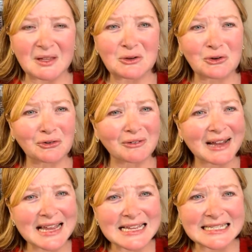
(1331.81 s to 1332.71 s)

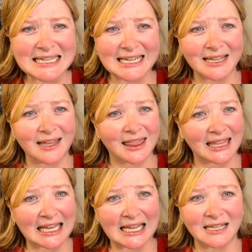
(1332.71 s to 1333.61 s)
crazy
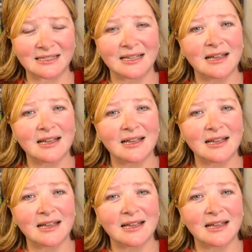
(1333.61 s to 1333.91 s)
things